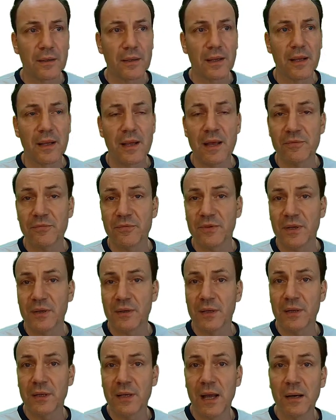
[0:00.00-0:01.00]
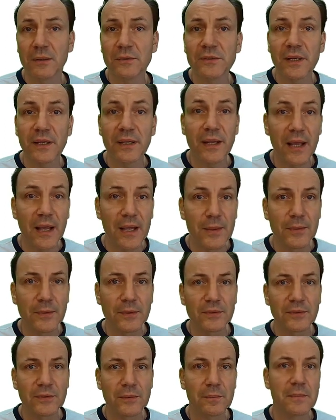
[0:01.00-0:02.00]
have their account
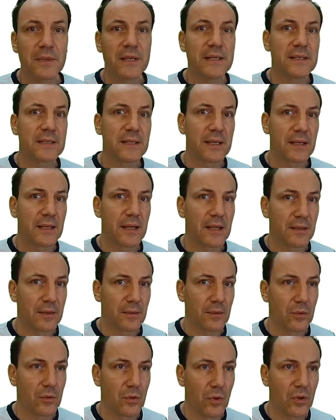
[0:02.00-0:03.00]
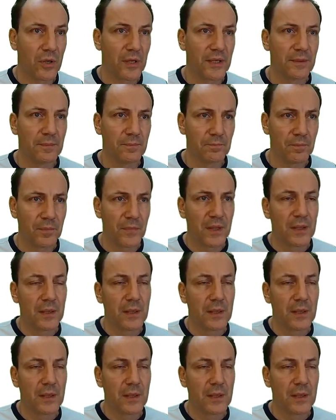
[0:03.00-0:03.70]
enabled, means they can log in.